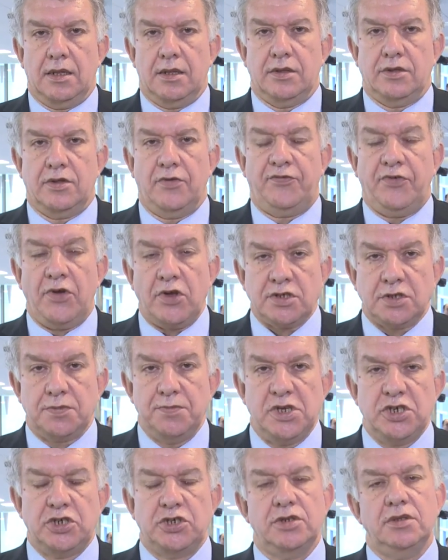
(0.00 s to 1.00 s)
The first
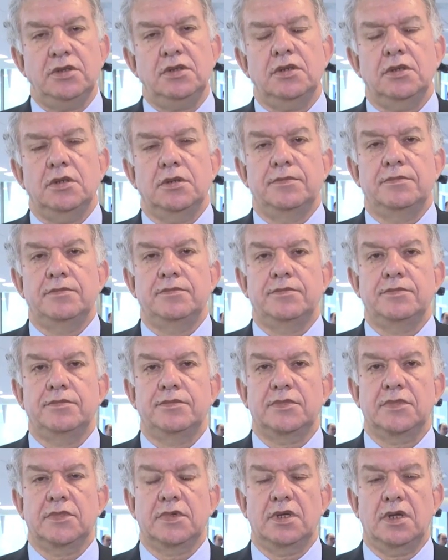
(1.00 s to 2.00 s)
mission
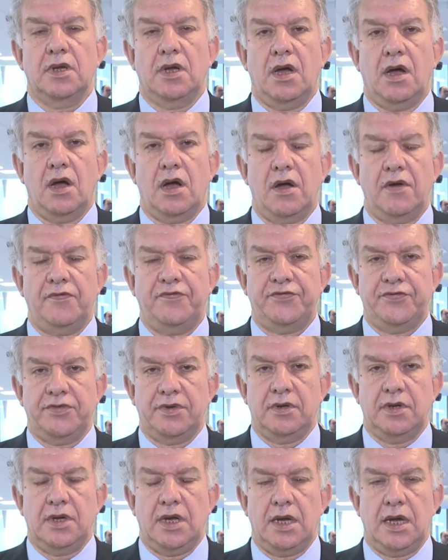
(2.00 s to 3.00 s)
of
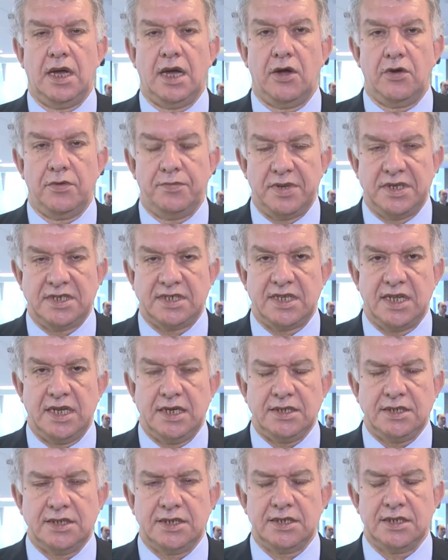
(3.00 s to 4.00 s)
our
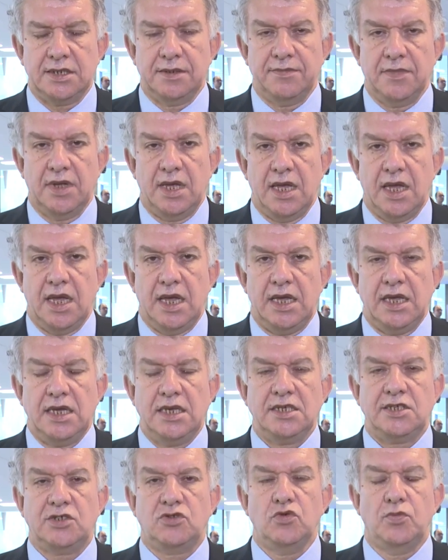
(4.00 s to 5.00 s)
business
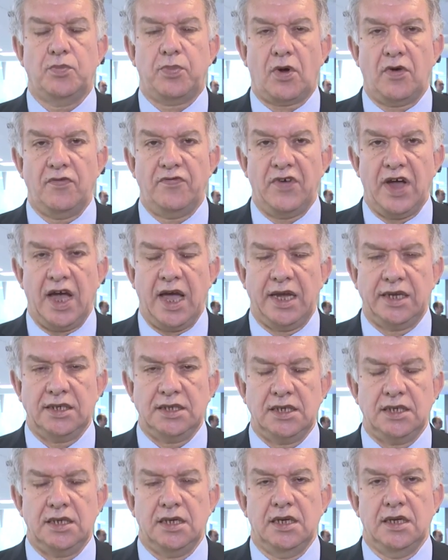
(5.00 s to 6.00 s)
is to
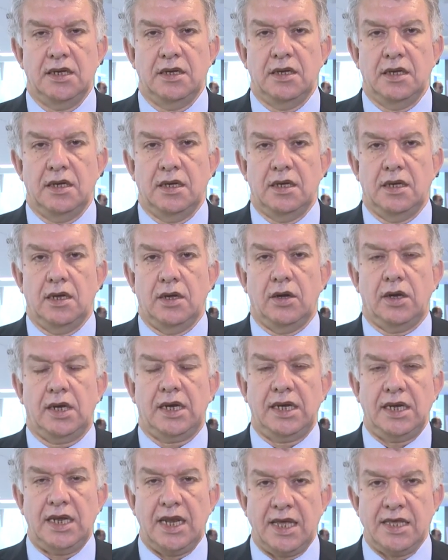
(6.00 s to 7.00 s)
provide
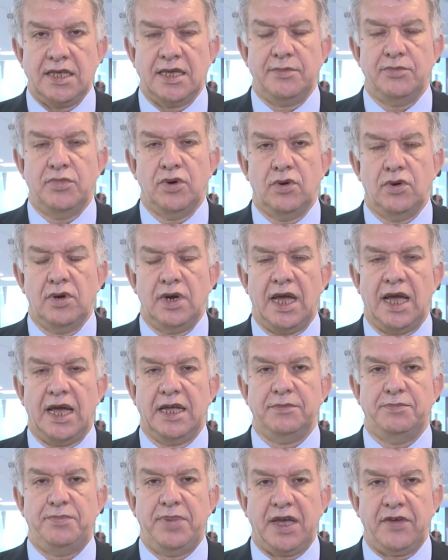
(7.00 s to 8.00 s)
reliable
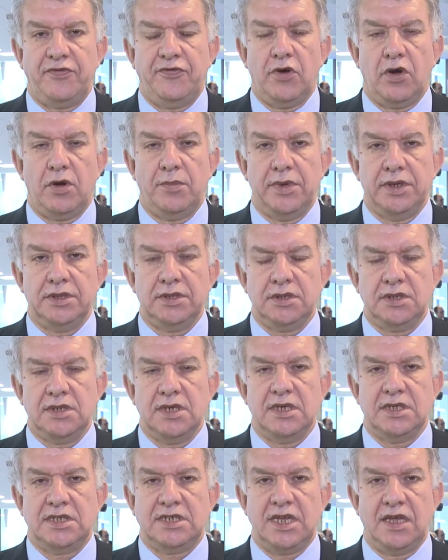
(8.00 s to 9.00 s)
and performant
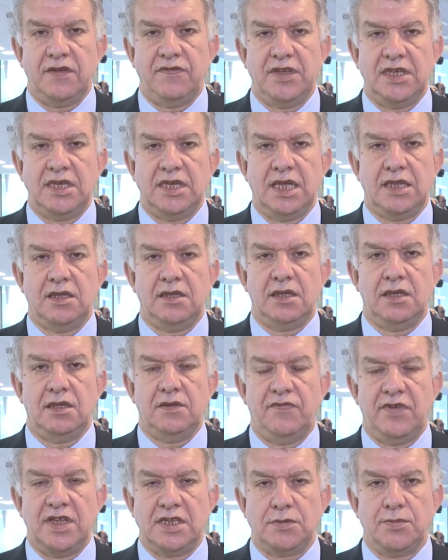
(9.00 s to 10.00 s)
saving and
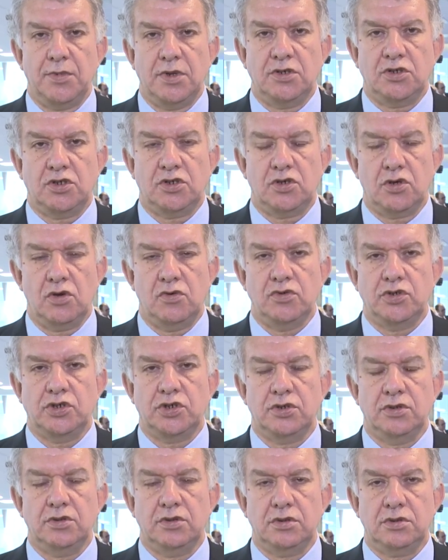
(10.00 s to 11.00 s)
investment
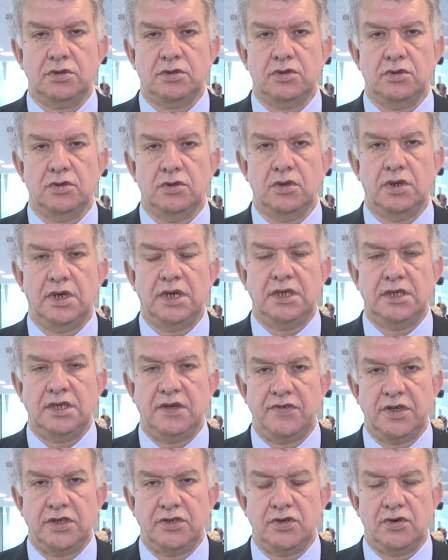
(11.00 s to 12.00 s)
solution to
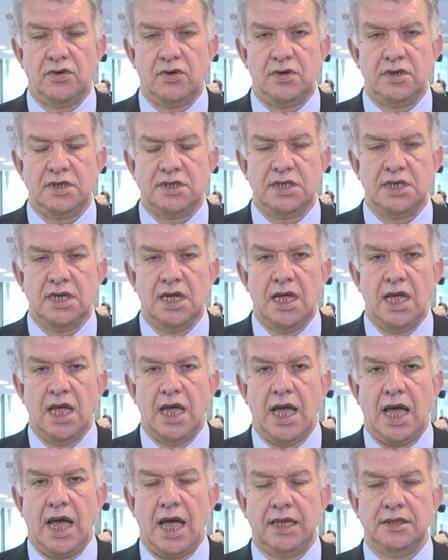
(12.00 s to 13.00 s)
individuals
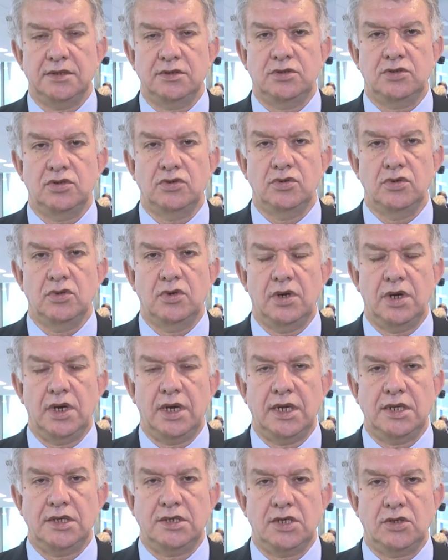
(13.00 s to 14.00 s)
and to
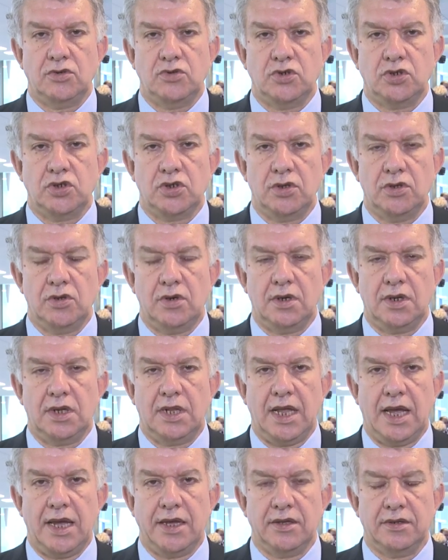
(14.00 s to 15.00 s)
institutional
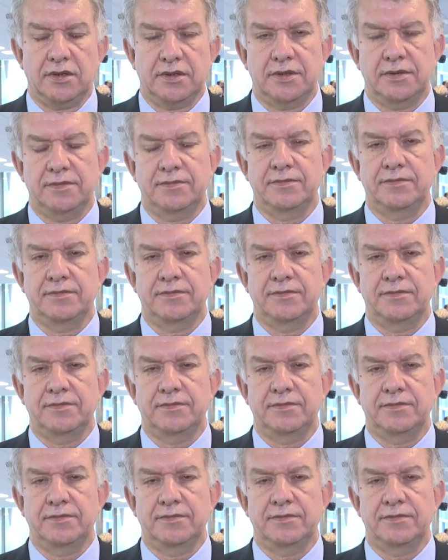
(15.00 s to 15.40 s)
clients.